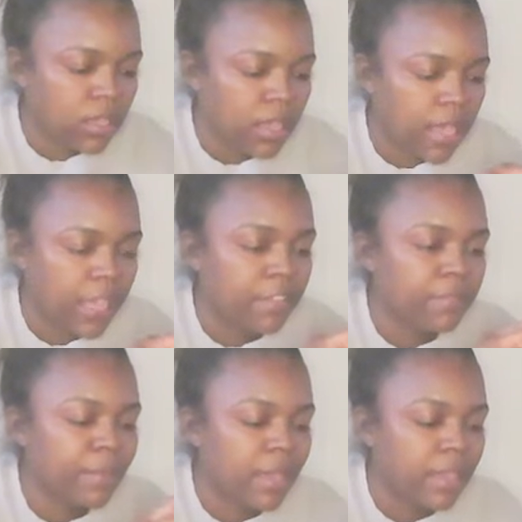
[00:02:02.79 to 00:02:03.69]

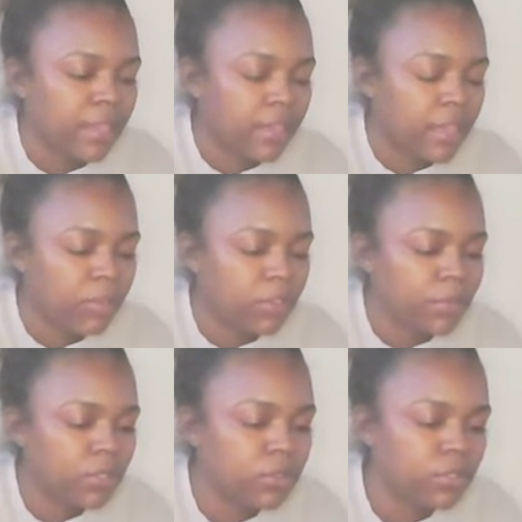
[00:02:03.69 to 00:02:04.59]
I'm going
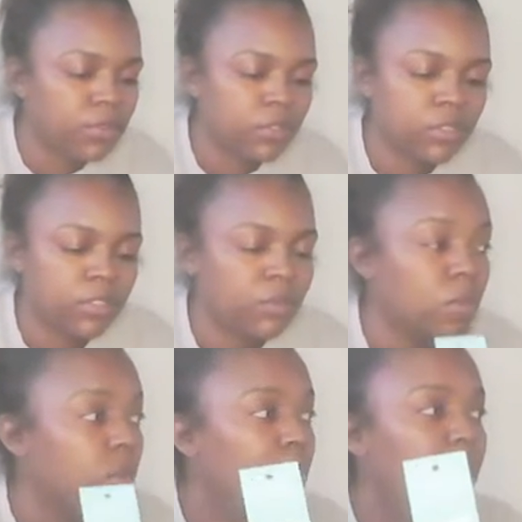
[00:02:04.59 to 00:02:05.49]
to be using some
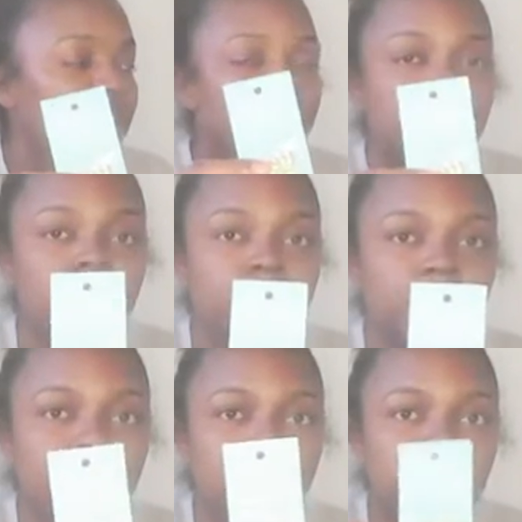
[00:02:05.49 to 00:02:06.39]
gold barrel
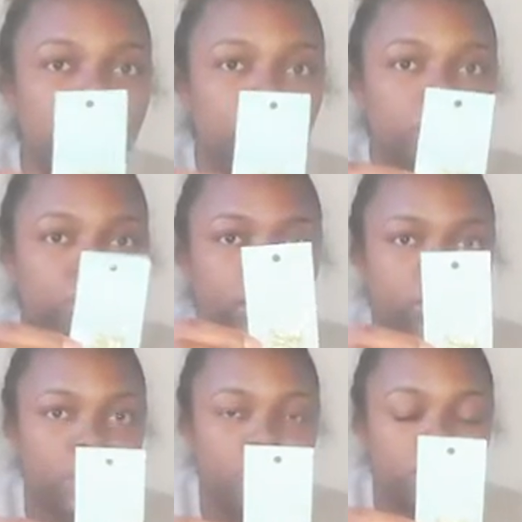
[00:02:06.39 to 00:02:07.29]
clasp. These are the ones that
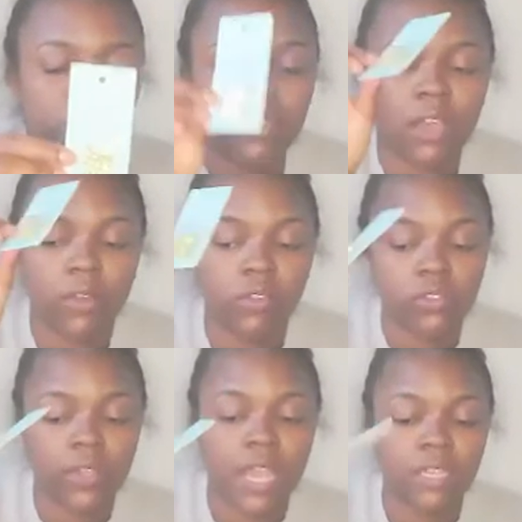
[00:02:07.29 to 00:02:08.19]
twist. I
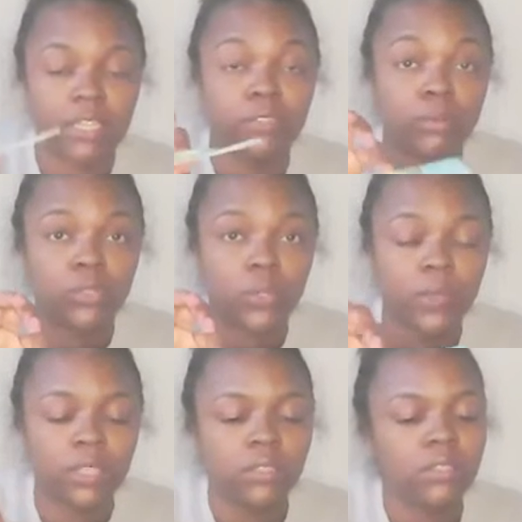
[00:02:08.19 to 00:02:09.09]
also got these from
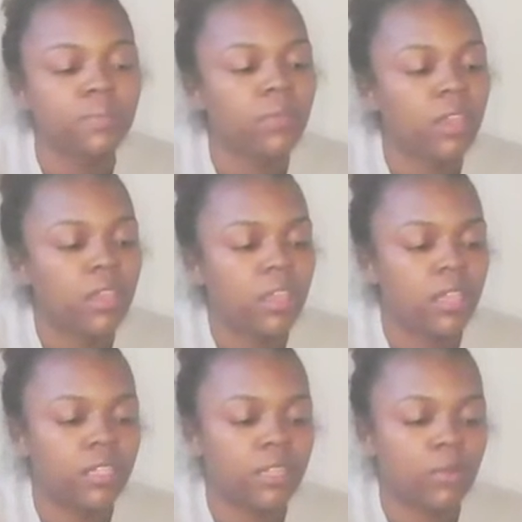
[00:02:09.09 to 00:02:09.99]
Joann's.
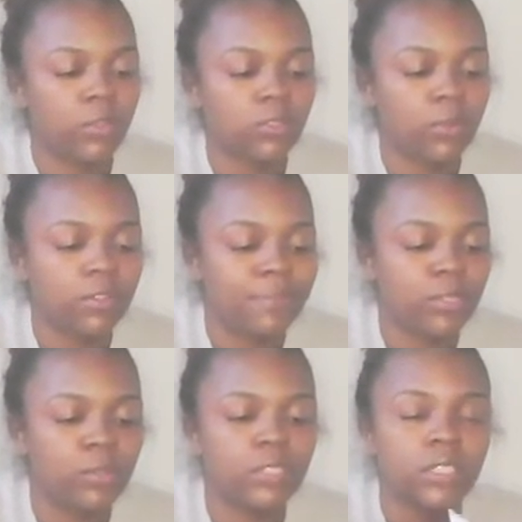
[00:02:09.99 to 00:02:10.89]
And then I'm also going to be
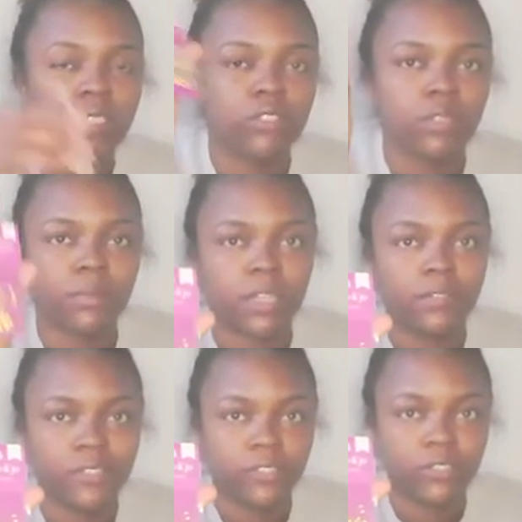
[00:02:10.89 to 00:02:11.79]
using crimp
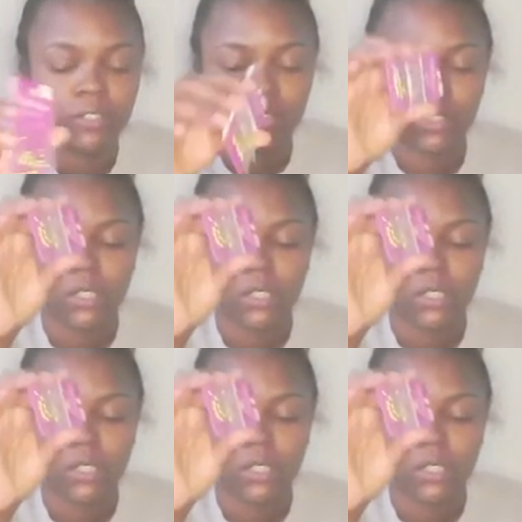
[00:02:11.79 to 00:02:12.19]
covers.